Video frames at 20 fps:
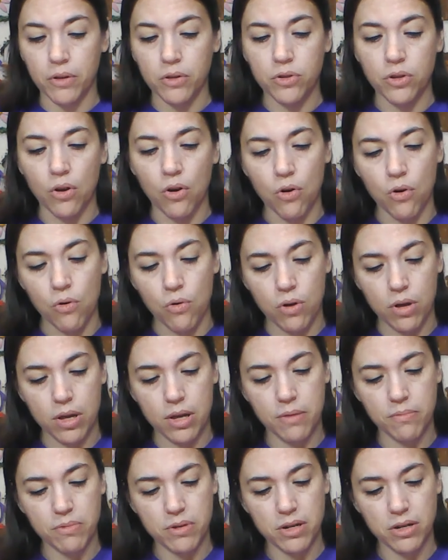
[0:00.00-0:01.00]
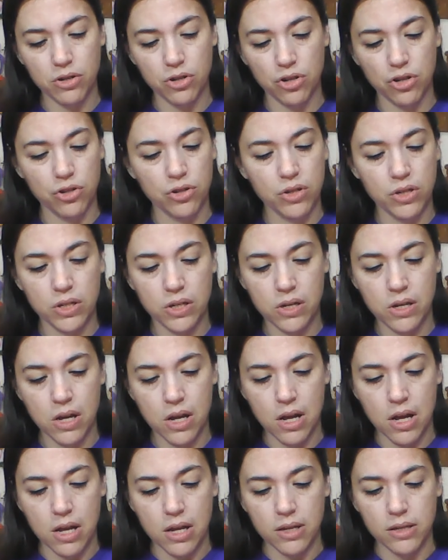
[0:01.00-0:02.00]
So I'm going to just,
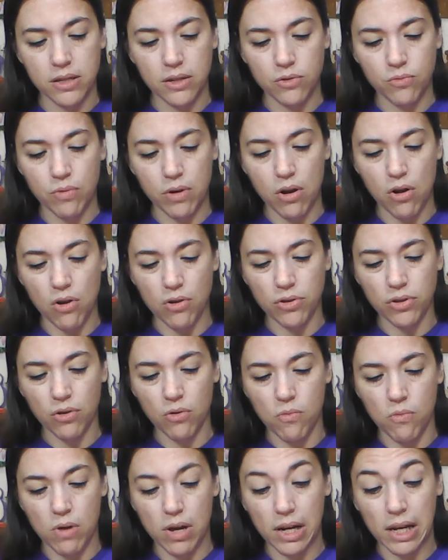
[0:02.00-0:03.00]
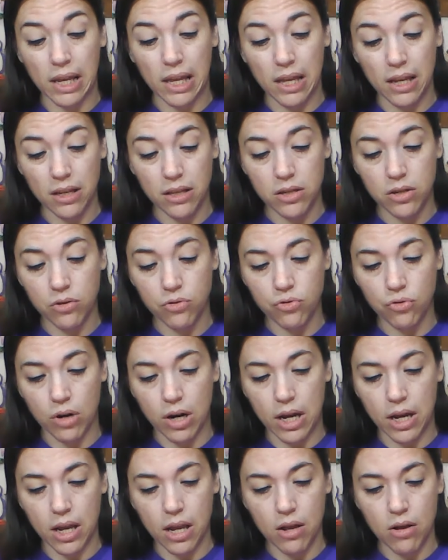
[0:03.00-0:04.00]
since we also want it to
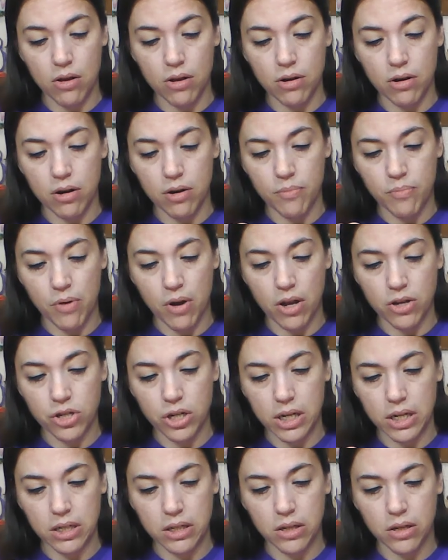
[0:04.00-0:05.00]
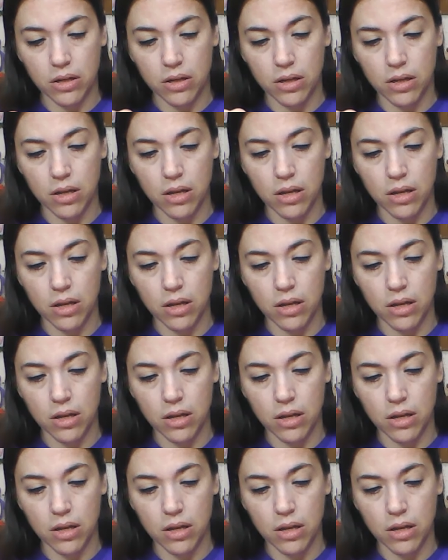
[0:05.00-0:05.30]
dry on our project,